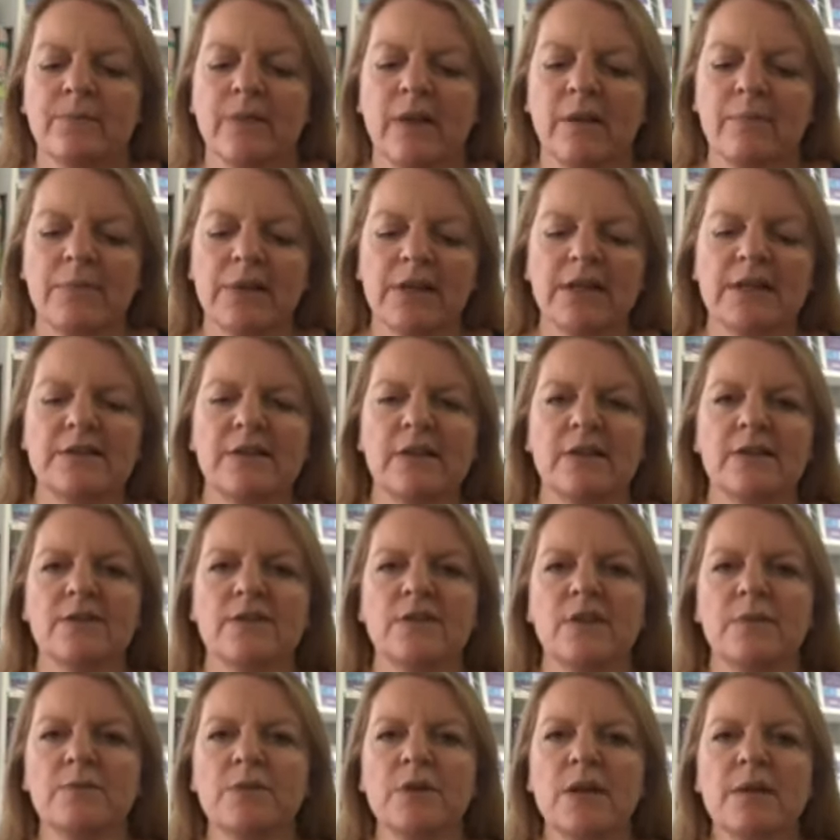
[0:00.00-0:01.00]
Belinda,
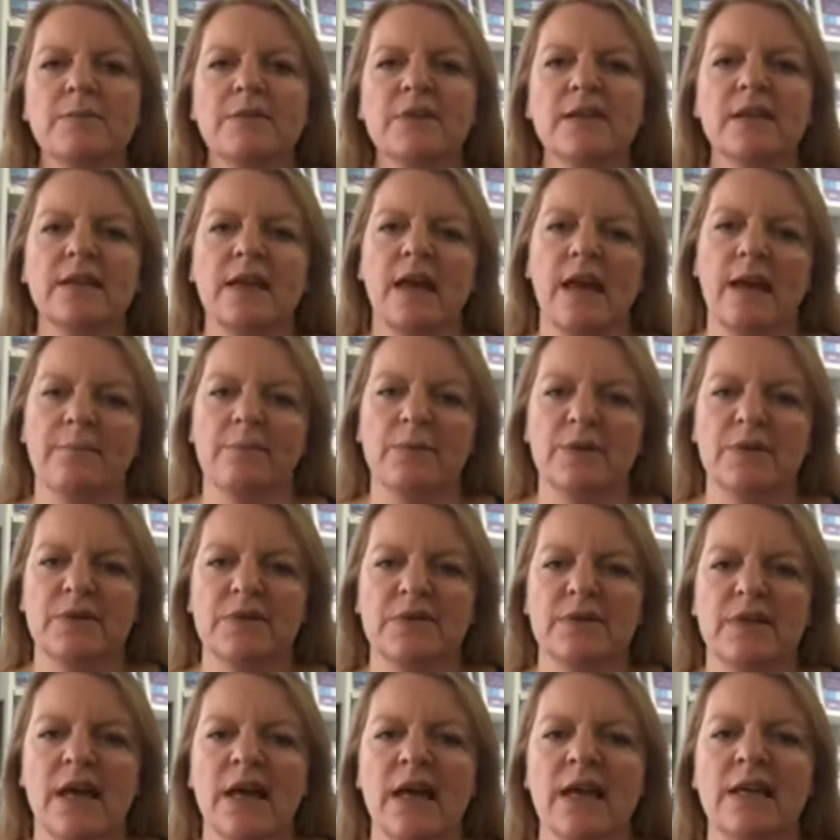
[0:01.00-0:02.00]
sometimes that
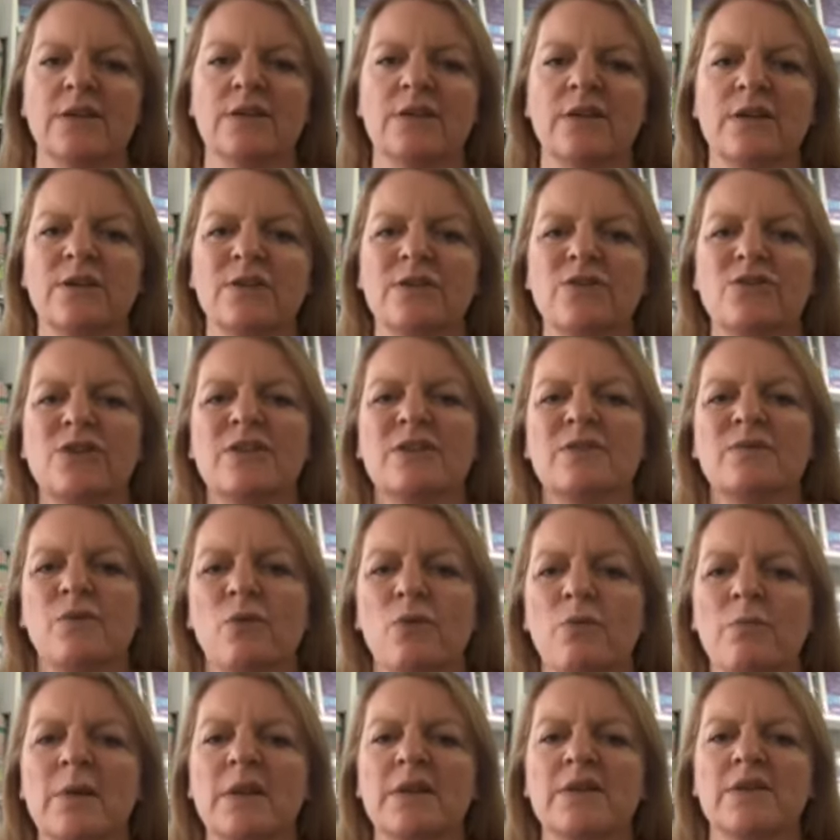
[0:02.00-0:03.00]
happens, and she's
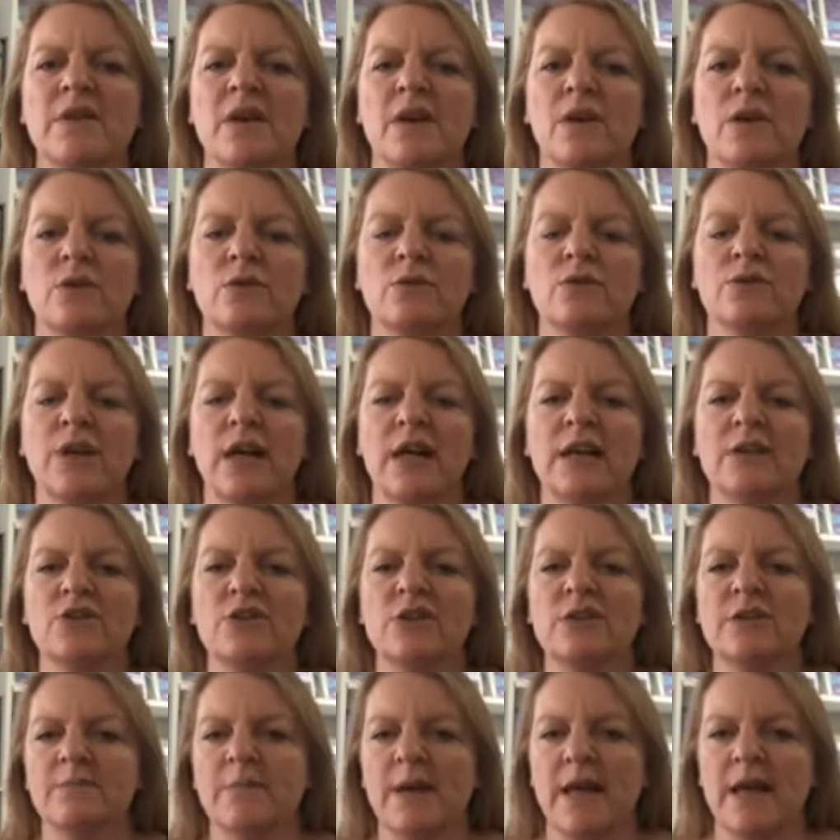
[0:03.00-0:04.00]
4 months old and
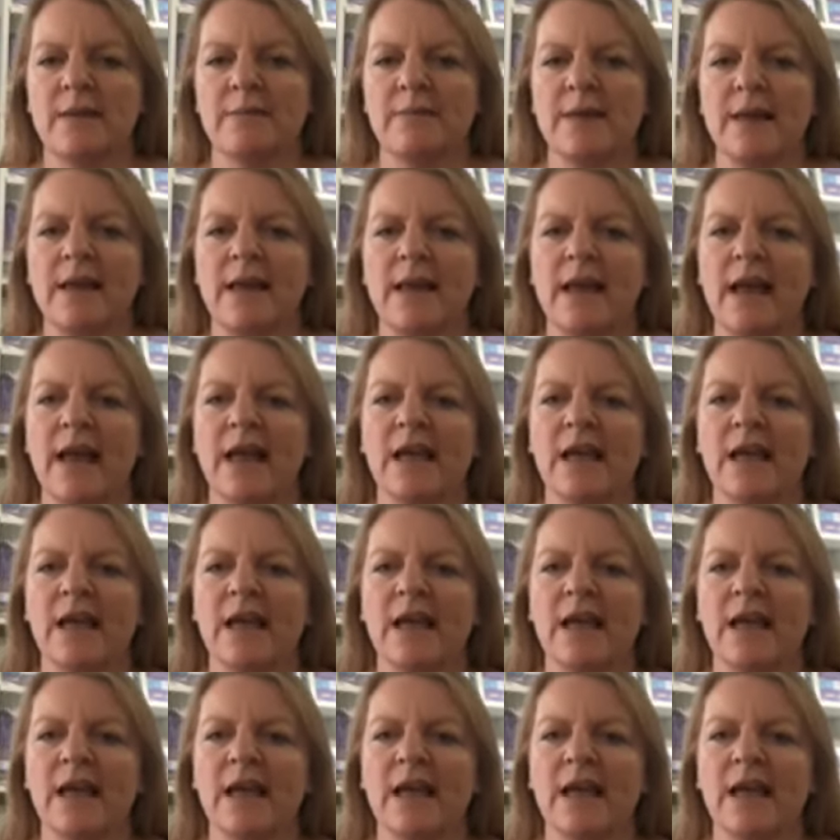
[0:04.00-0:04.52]
she's a baby,